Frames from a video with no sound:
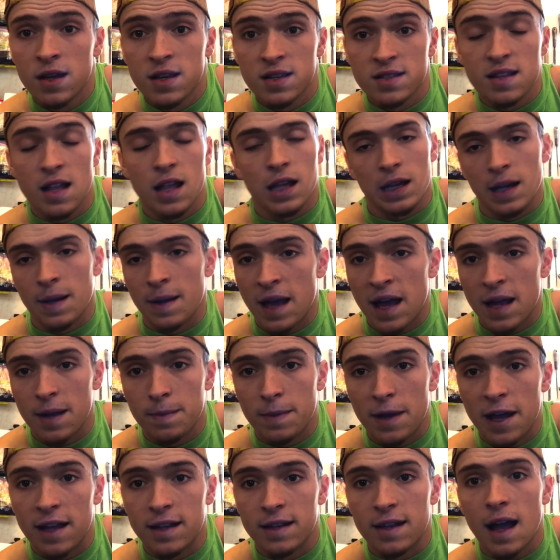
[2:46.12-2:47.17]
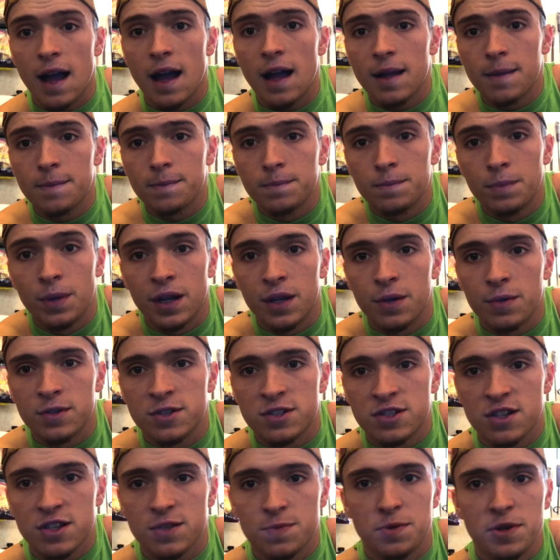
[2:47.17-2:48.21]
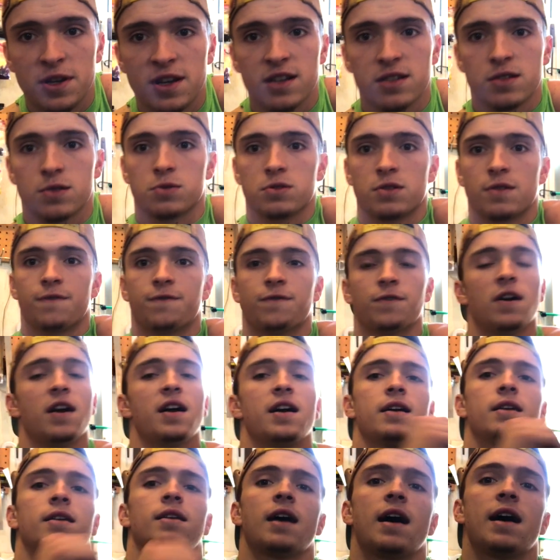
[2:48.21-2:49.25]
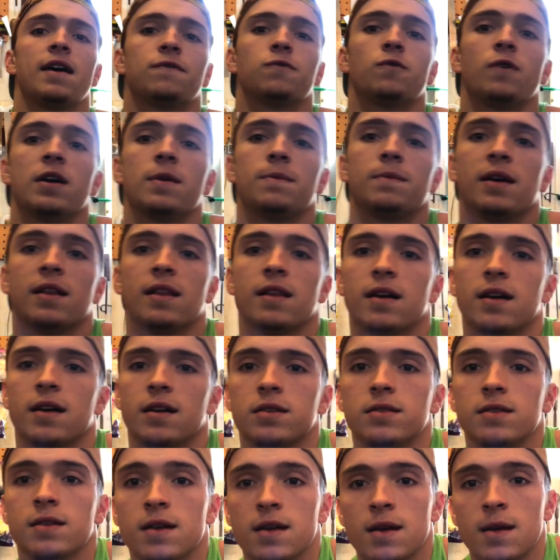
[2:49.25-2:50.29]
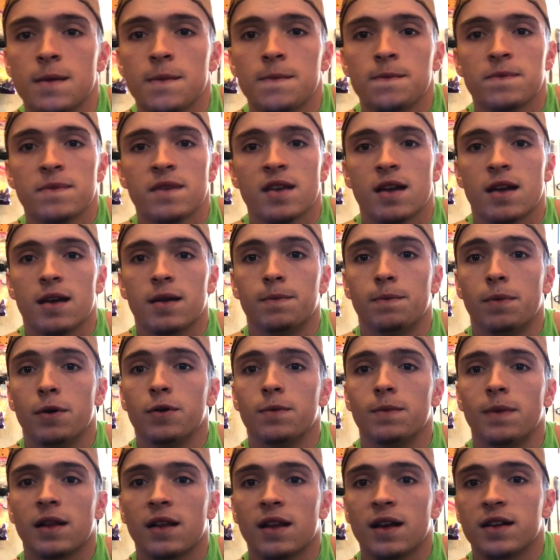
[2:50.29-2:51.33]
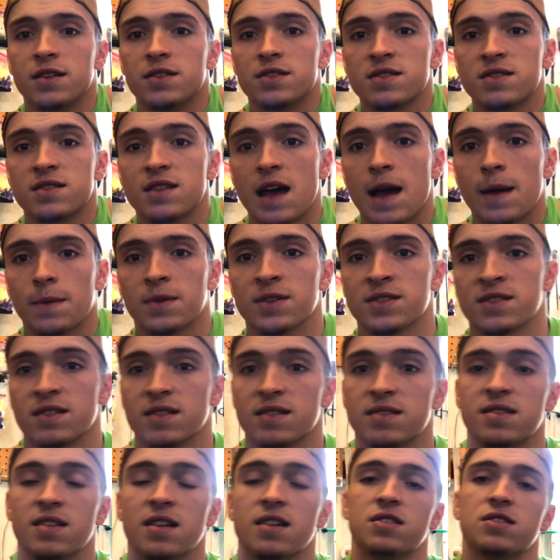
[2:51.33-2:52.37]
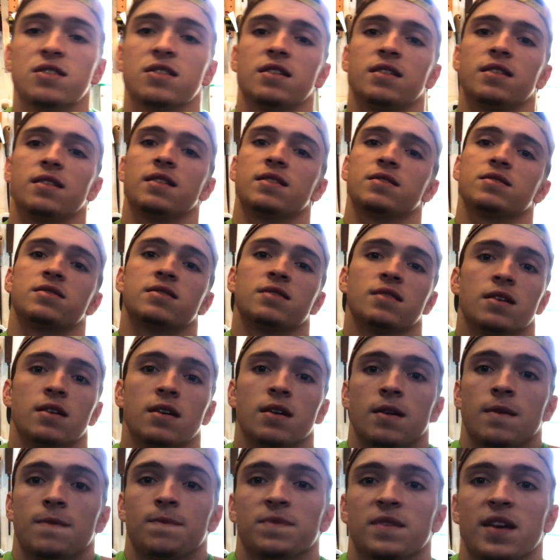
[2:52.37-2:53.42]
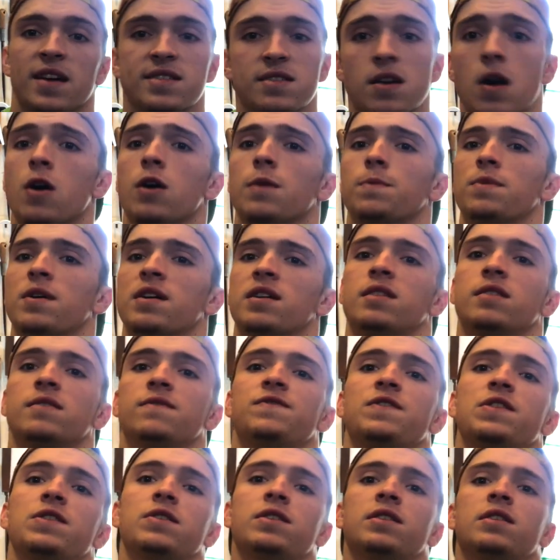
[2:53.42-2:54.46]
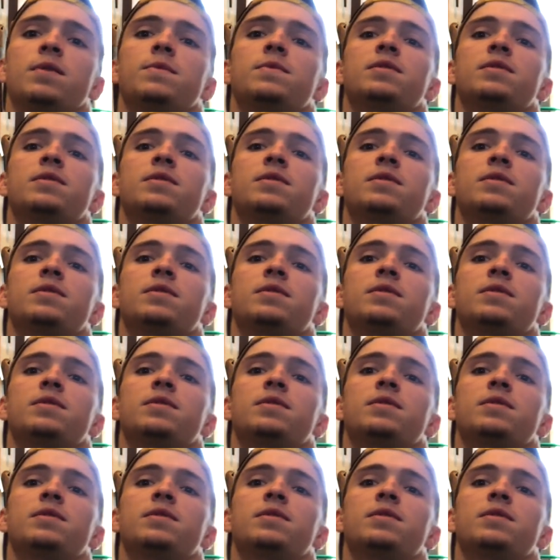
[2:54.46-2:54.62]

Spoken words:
It's not like I had a bad knot, but it was just because there was a fray halfway up my line. And boom, my line just snapped because of the tension. And it's a heartbreaking feeling.